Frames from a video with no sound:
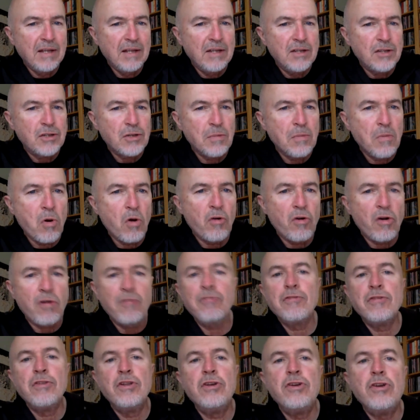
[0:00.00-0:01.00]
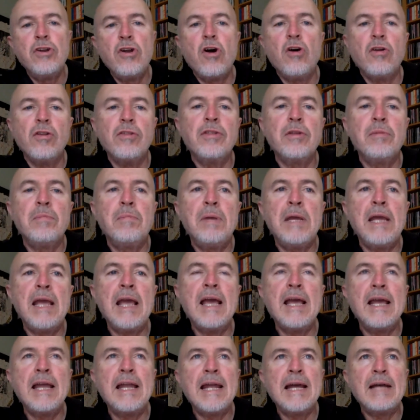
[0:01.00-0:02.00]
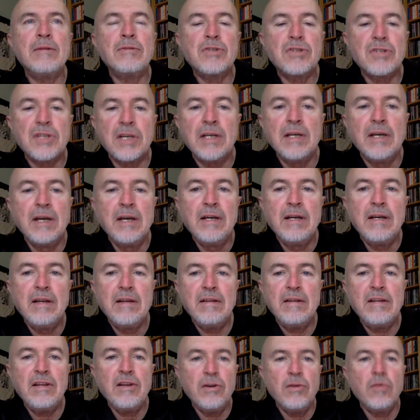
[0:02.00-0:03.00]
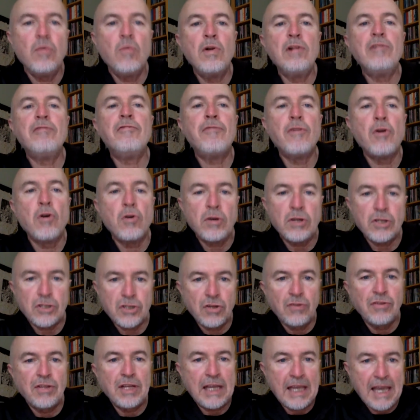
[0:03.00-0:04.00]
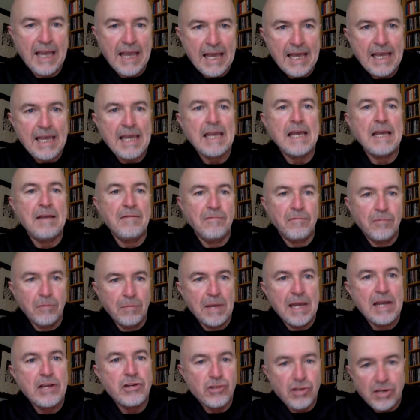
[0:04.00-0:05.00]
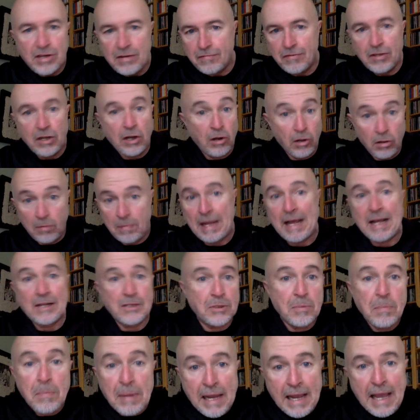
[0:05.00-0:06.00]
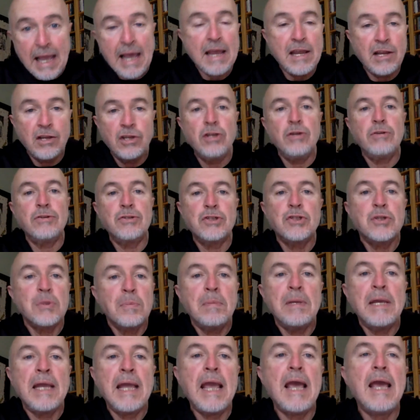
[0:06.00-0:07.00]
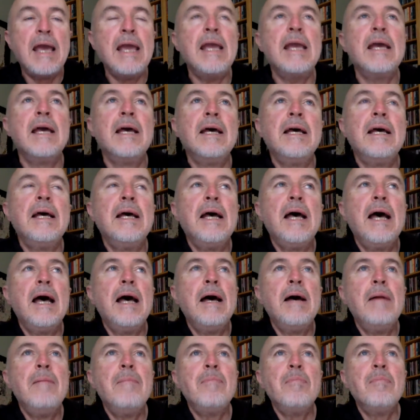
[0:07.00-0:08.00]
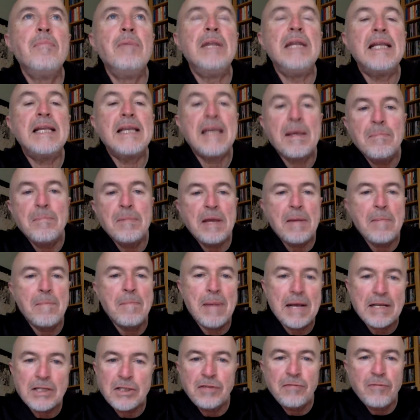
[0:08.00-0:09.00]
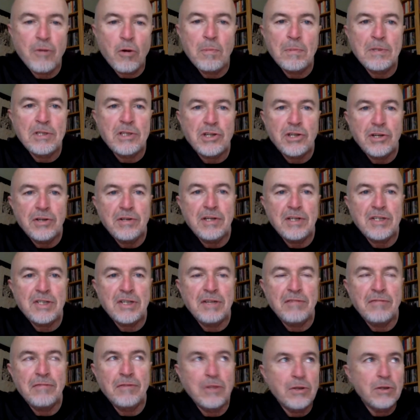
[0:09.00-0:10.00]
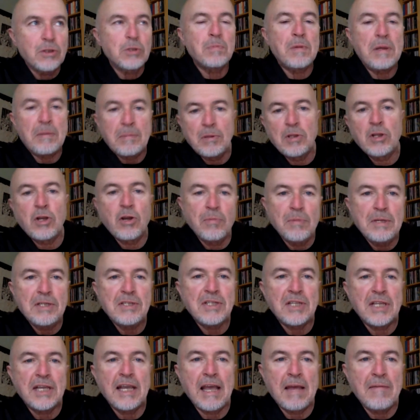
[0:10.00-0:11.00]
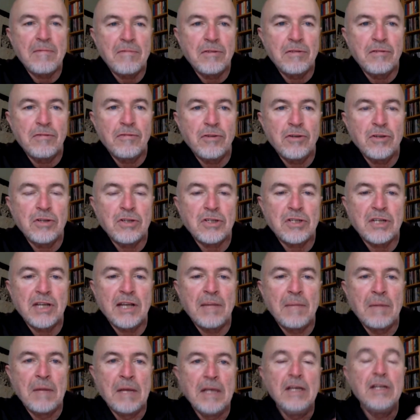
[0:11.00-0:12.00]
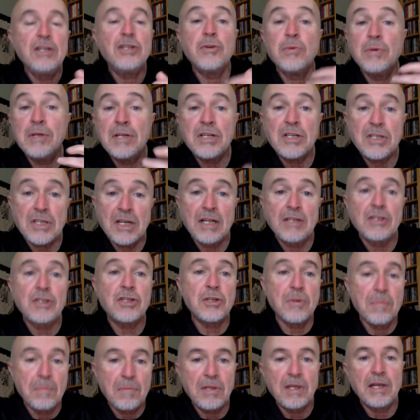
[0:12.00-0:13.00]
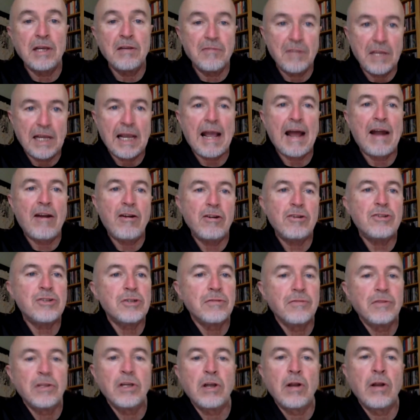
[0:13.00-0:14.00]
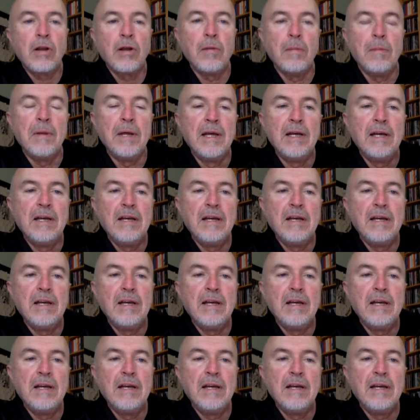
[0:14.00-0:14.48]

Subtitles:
So more often than not, the PA announcer, will focus on the key information if the club has a PA and uses a PA. But it can be a massive opportunity for those people coming to the game for the first time to understand something of the character of the club.